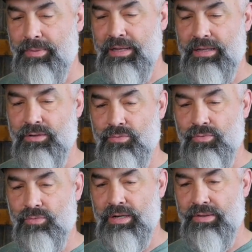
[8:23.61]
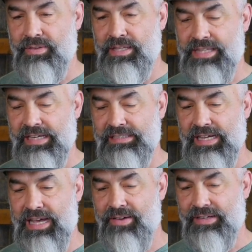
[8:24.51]
but one of the things
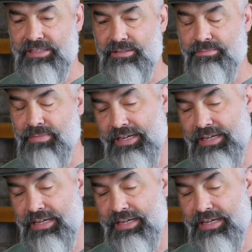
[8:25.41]
I have in my